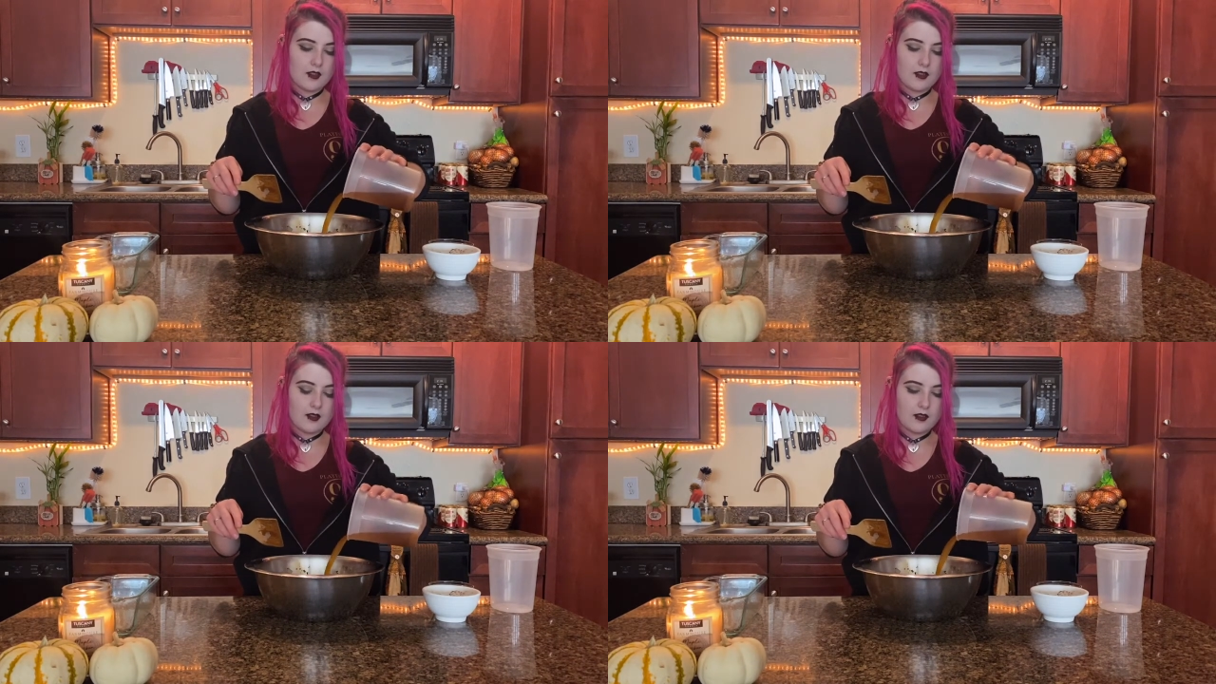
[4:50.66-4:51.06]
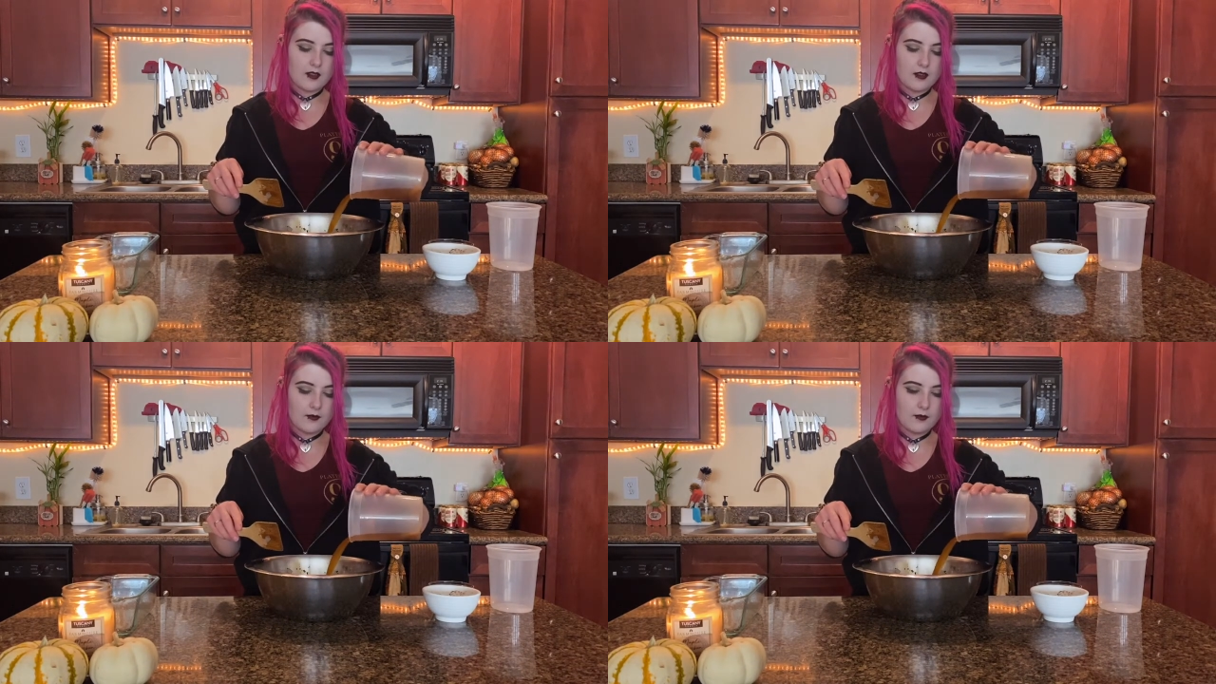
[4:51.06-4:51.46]

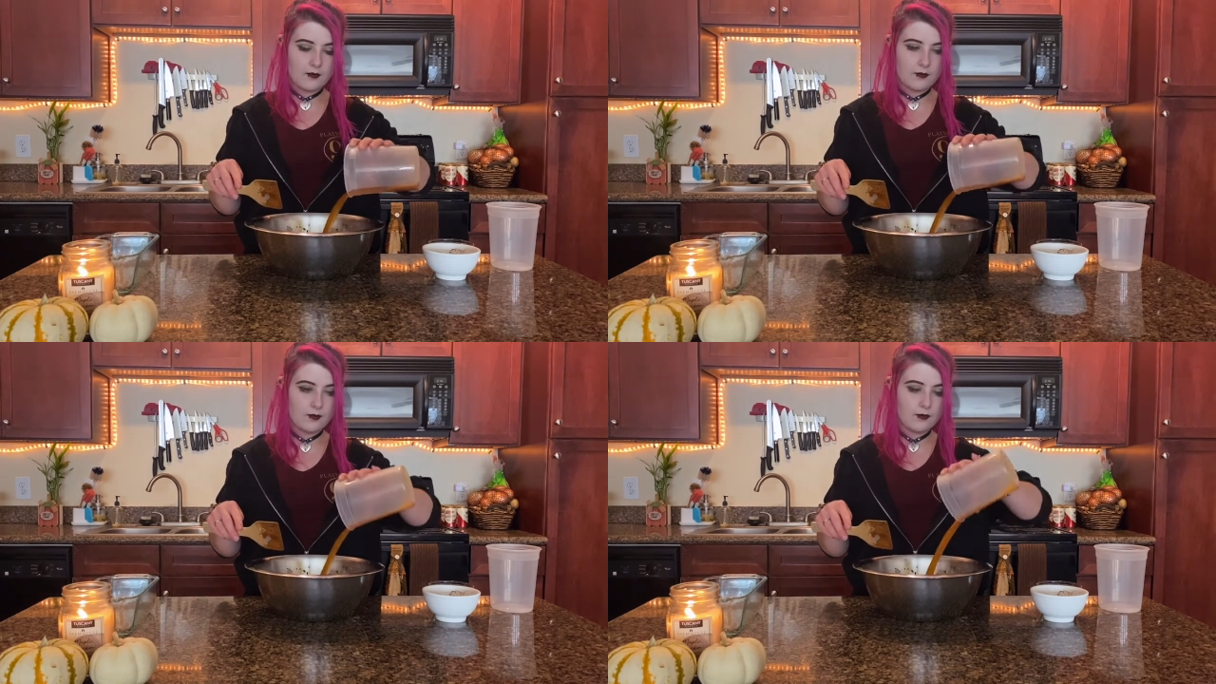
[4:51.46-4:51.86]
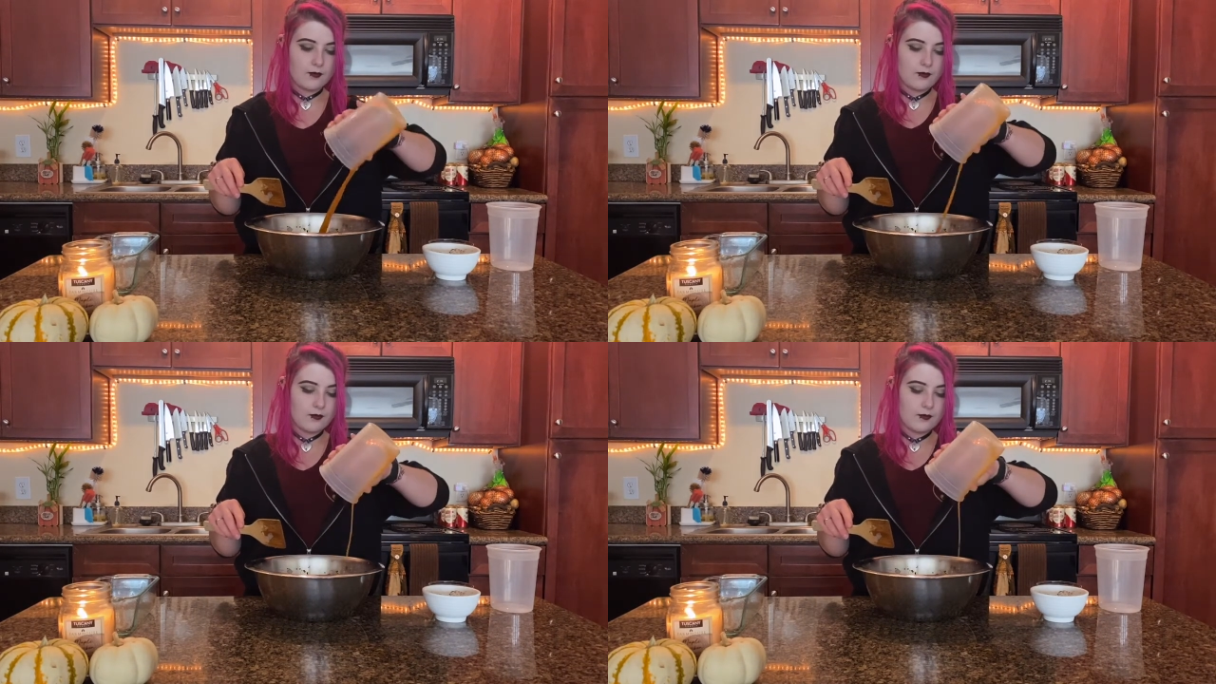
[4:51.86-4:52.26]

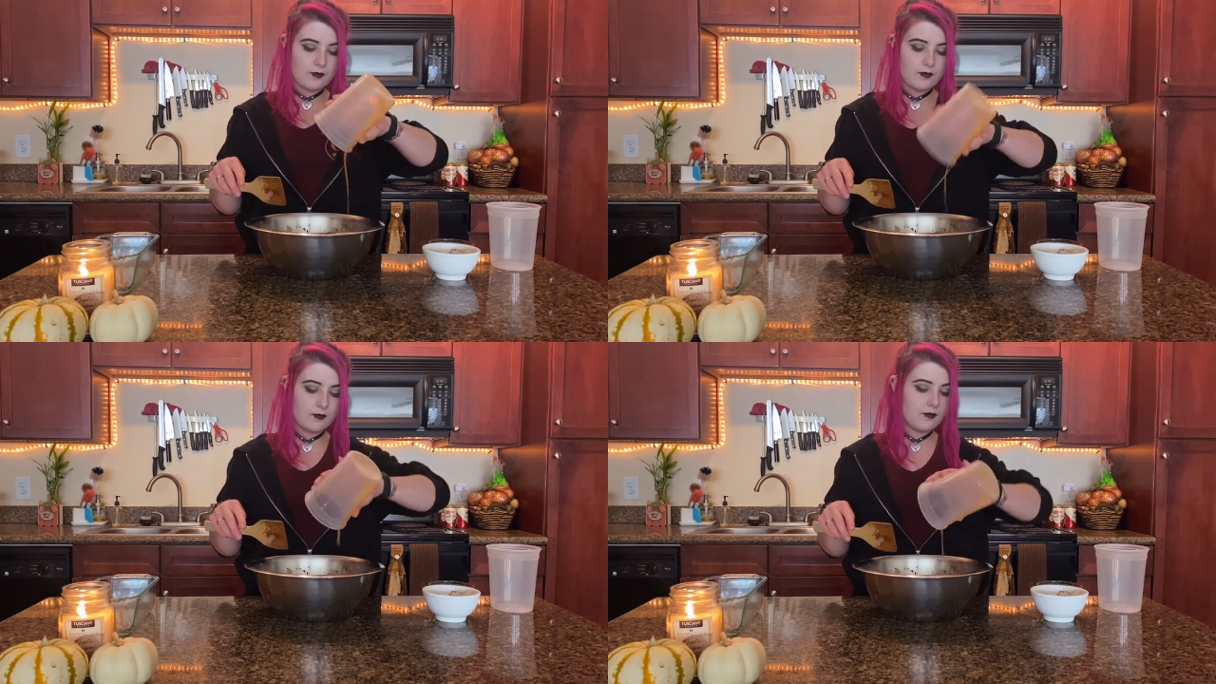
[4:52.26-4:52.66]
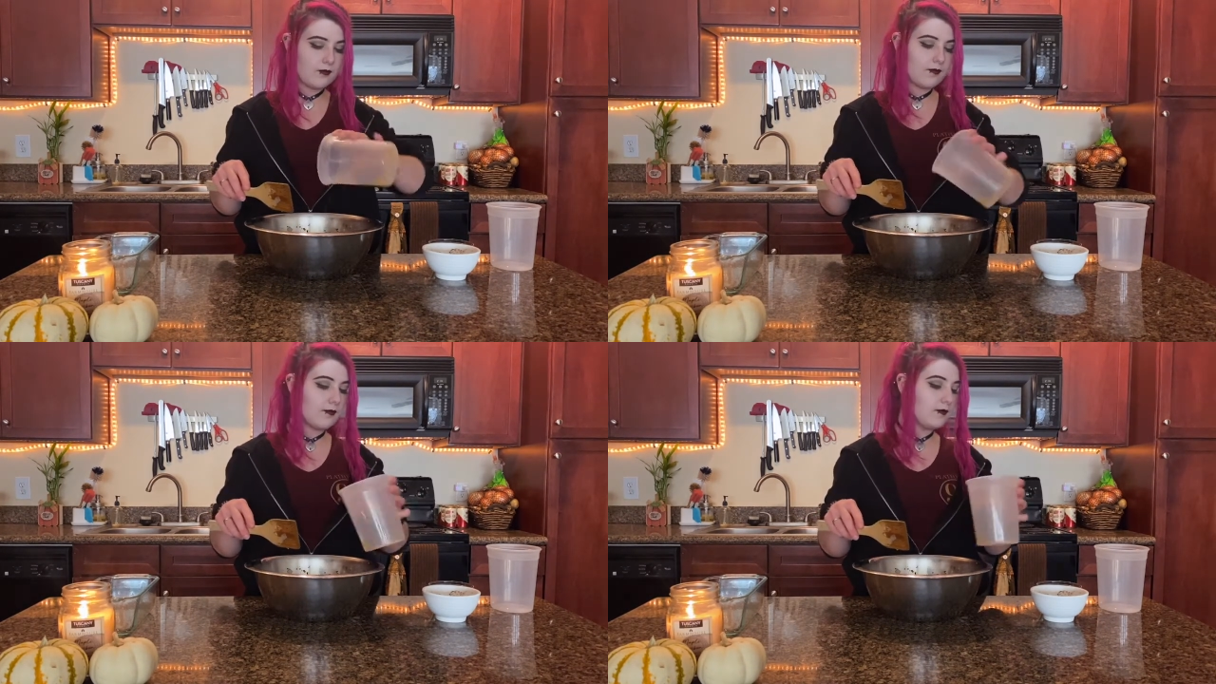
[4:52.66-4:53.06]

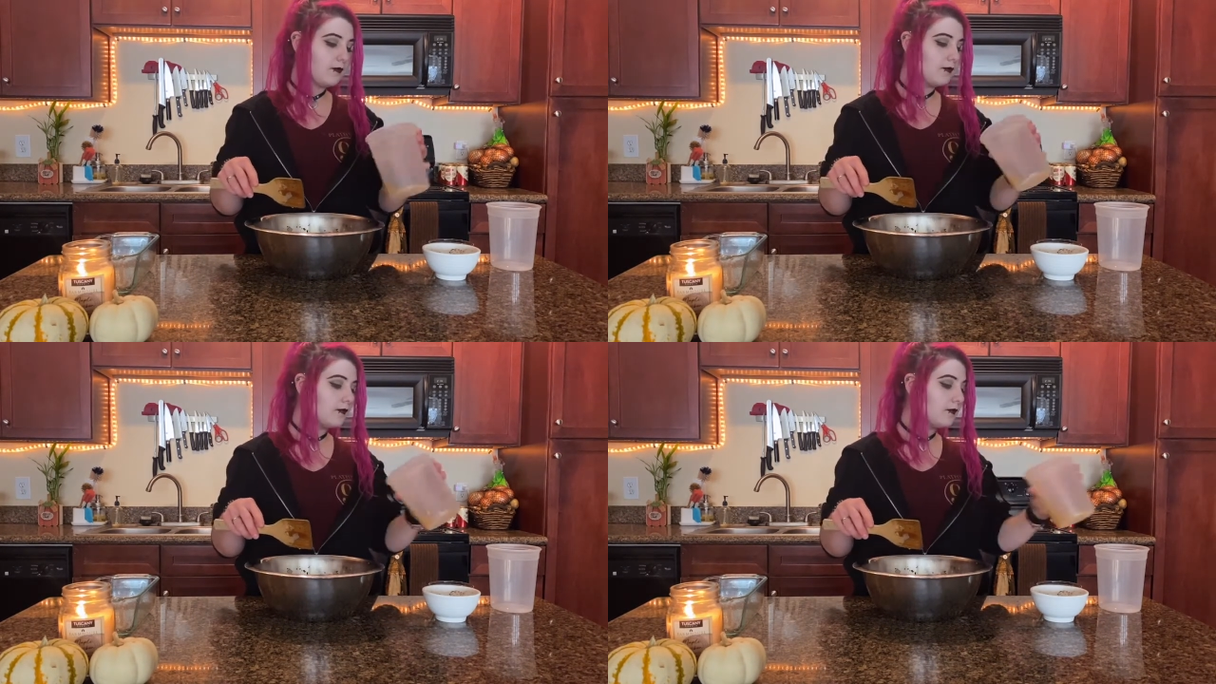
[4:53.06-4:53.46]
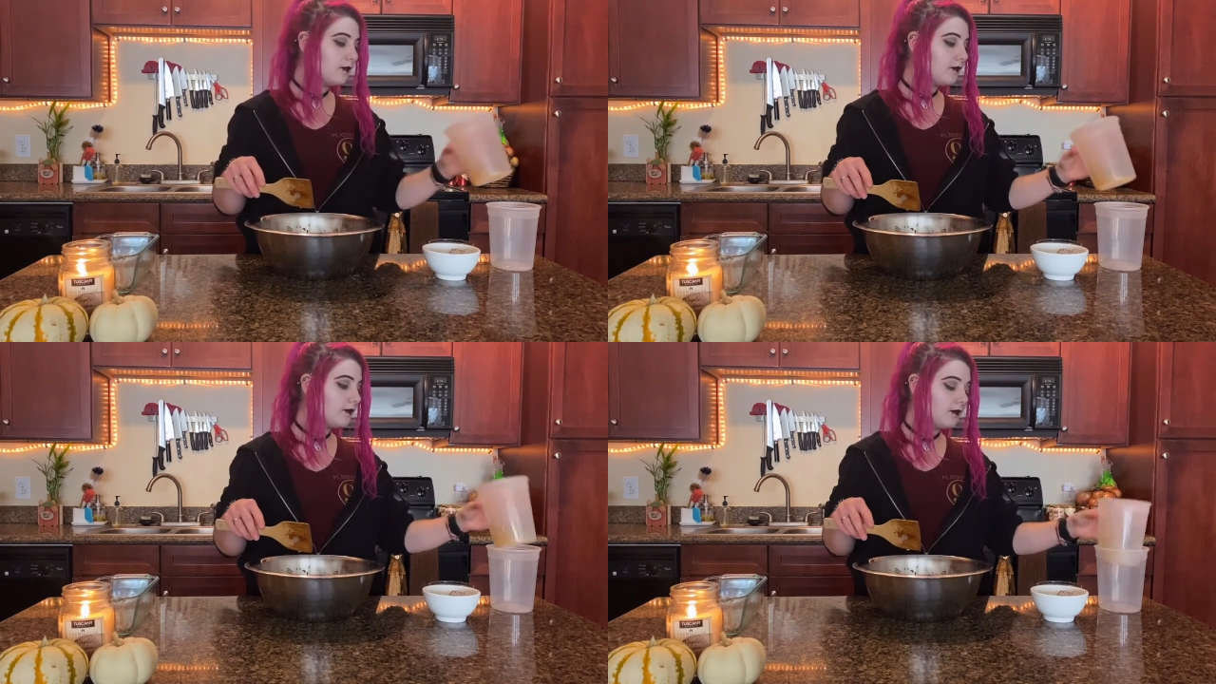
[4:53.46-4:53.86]

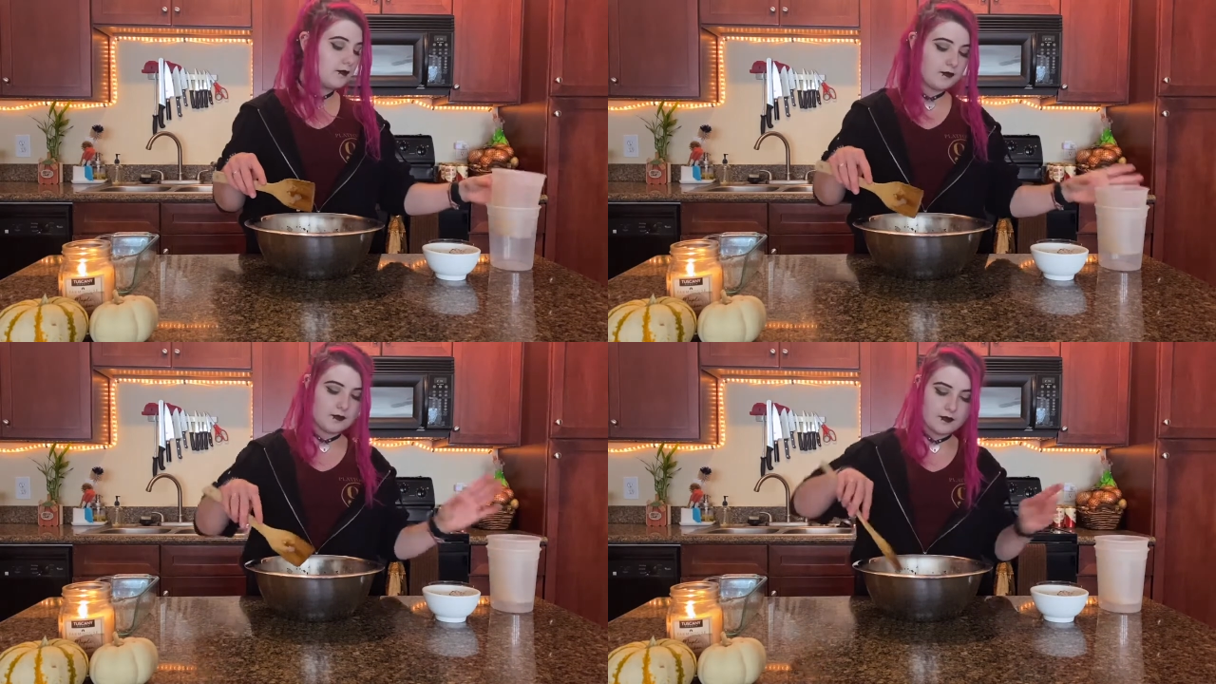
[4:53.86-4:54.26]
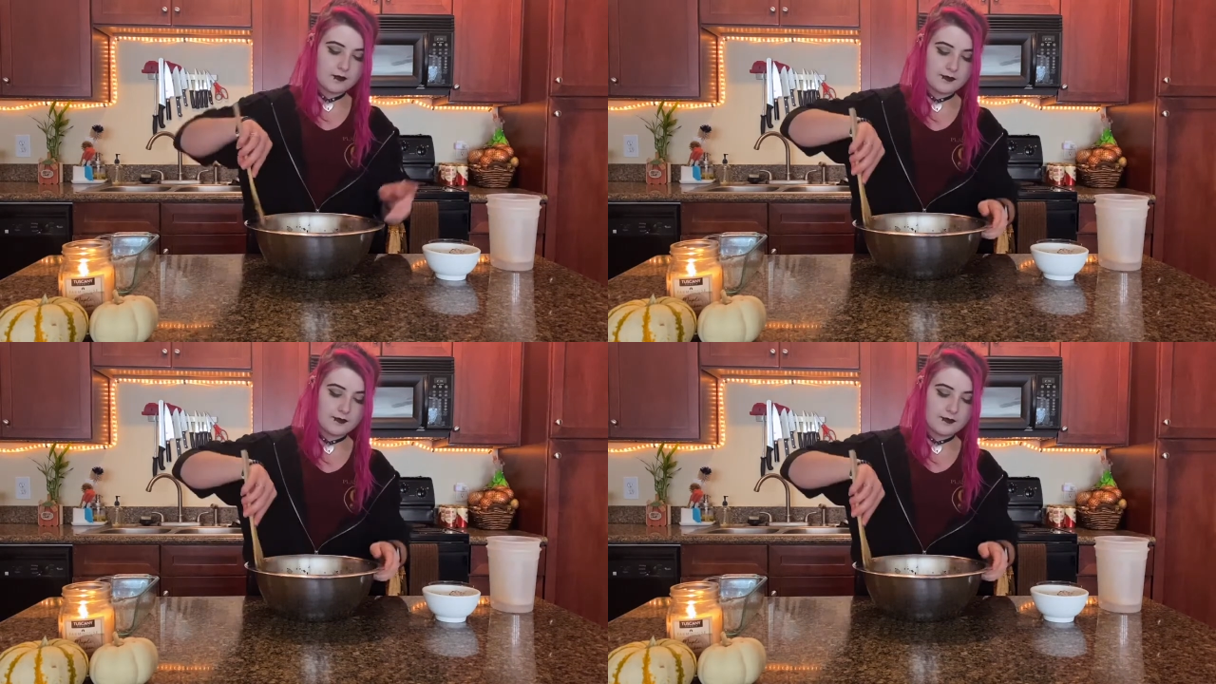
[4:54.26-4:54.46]
[no speech]